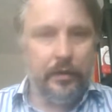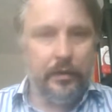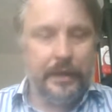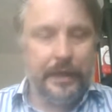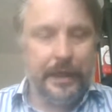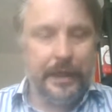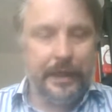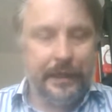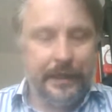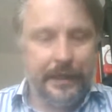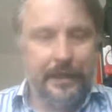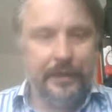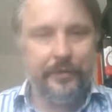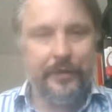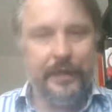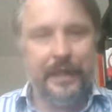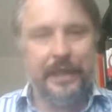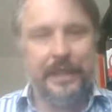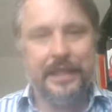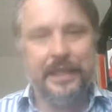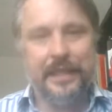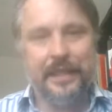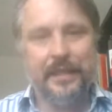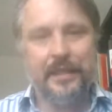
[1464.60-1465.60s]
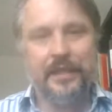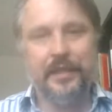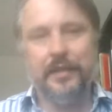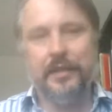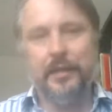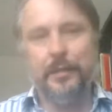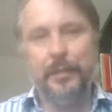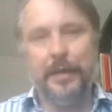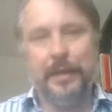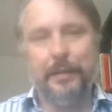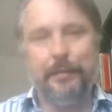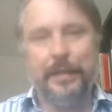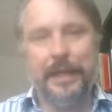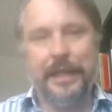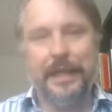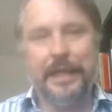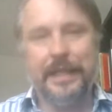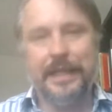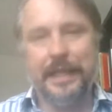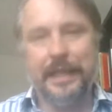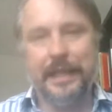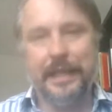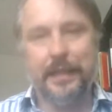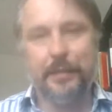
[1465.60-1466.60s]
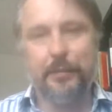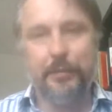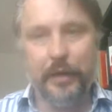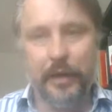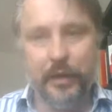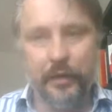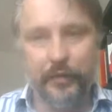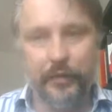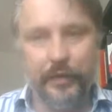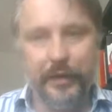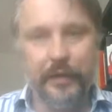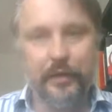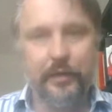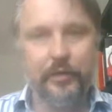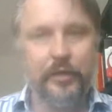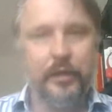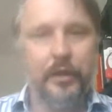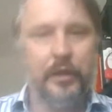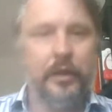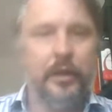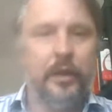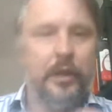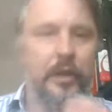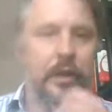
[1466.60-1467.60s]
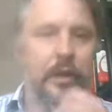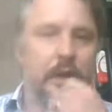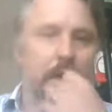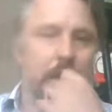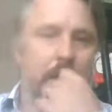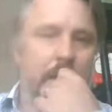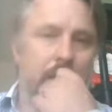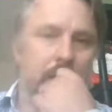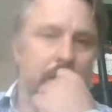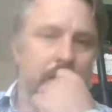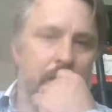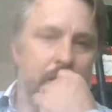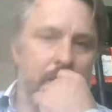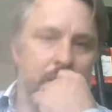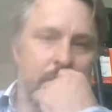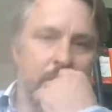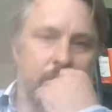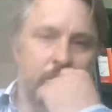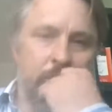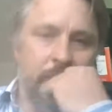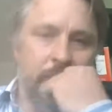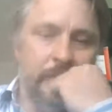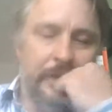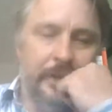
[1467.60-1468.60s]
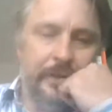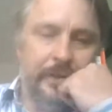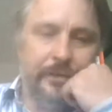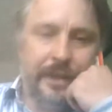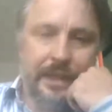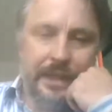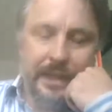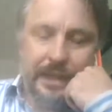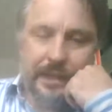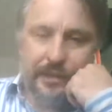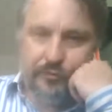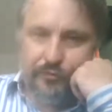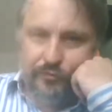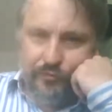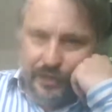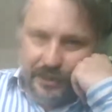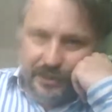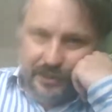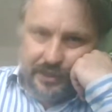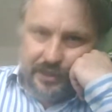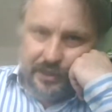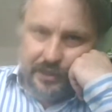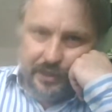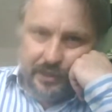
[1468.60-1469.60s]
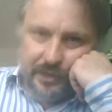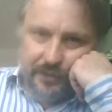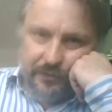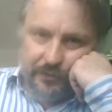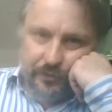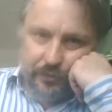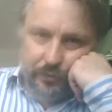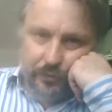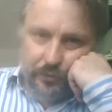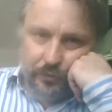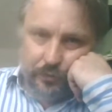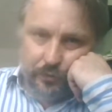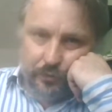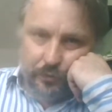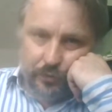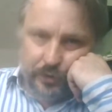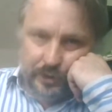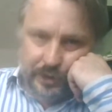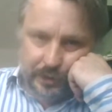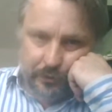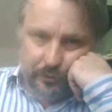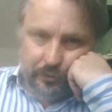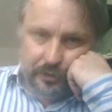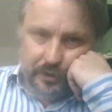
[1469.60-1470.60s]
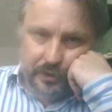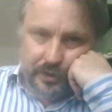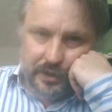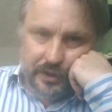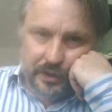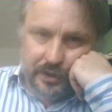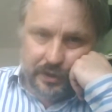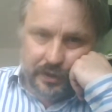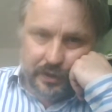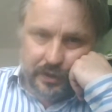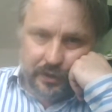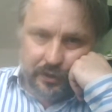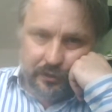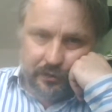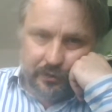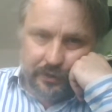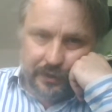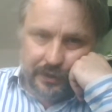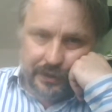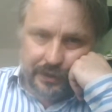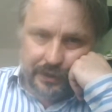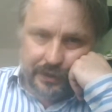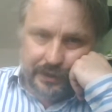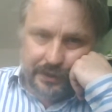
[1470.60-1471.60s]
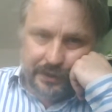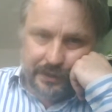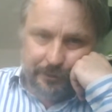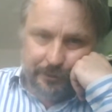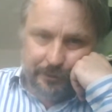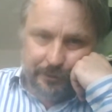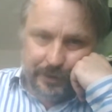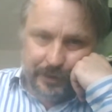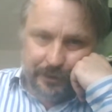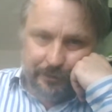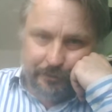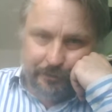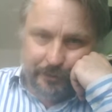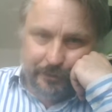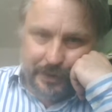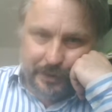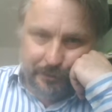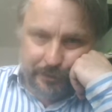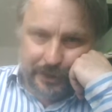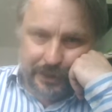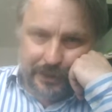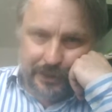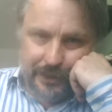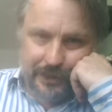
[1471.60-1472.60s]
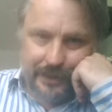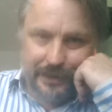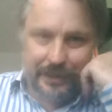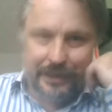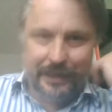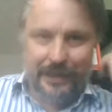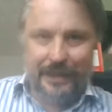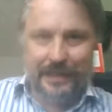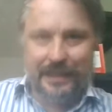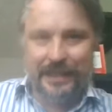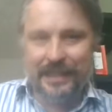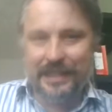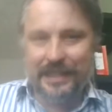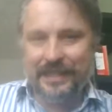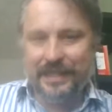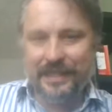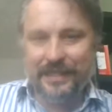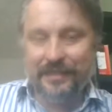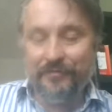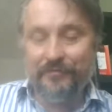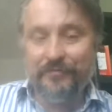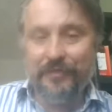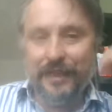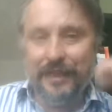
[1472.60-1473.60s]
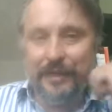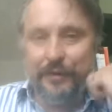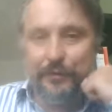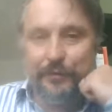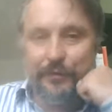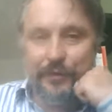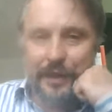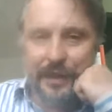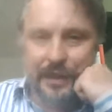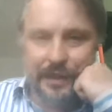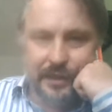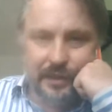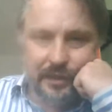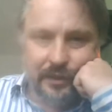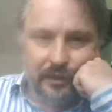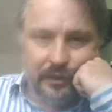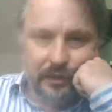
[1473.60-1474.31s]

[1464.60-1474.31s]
Telly Savalas is suitably menacing as Blofeld. Although I think his reasons for what he wants to do is a bit misplaced. It doesn't really fit.